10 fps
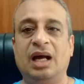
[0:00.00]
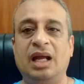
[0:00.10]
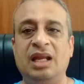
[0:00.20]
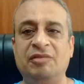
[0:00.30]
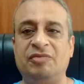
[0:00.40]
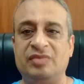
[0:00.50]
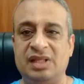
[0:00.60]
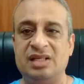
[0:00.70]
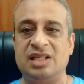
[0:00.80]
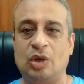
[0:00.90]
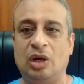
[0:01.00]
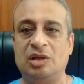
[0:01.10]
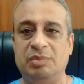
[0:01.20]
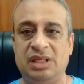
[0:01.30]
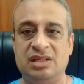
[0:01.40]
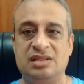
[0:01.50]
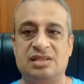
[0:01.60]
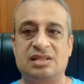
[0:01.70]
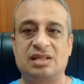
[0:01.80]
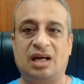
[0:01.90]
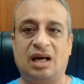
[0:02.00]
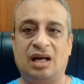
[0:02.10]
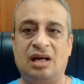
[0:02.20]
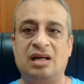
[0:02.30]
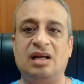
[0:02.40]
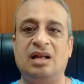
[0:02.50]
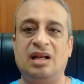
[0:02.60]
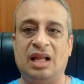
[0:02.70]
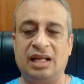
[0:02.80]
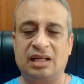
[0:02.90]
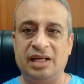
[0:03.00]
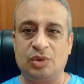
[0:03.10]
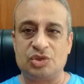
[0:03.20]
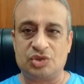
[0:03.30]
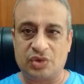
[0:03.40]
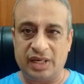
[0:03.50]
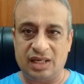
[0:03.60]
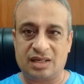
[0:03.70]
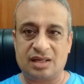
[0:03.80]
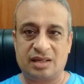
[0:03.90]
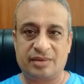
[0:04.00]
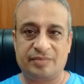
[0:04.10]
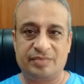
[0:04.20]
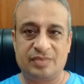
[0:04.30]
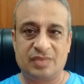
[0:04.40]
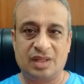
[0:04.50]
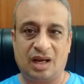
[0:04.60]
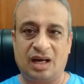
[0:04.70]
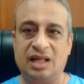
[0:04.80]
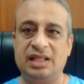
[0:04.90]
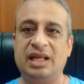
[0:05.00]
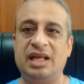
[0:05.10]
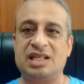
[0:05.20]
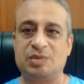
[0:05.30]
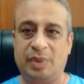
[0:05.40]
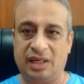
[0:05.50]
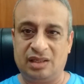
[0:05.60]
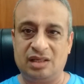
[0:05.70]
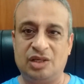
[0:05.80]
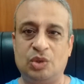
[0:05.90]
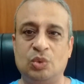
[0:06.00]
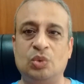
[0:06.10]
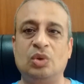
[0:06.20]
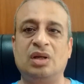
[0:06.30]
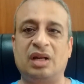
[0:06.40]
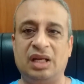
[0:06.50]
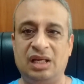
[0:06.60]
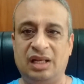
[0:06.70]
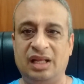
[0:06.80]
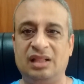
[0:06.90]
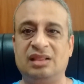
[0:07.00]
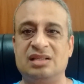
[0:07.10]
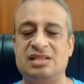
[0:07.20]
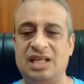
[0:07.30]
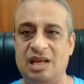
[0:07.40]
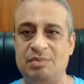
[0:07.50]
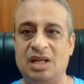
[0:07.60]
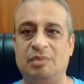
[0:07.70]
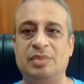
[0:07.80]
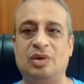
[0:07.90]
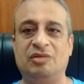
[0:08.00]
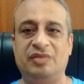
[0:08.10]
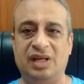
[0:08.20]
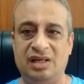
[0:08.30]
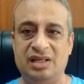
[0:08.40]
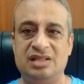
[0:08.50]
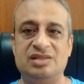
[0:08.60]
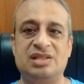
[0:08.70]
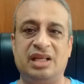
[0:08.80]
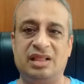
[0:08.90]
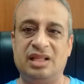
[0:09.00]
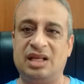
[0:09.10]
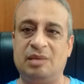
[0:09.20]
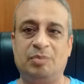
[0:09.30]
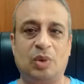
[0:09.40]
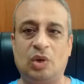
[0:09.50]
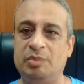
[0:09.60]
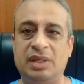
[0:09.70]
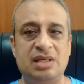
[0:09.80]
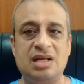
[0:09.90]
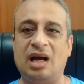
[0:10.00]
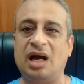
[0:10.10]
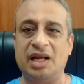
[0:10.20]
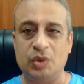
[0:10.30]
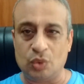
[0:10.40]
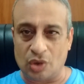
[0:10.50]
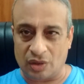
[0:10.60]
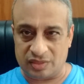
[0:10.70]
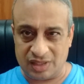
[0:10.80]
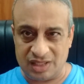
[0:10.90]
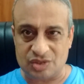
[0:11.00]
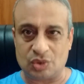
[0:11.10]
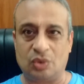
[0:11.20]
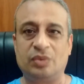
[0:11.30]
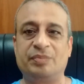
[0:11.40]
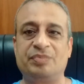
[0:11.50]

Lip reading: If these economies are likely to shrink, are they expected to retain the same number of Indians in their employment? I do not think so.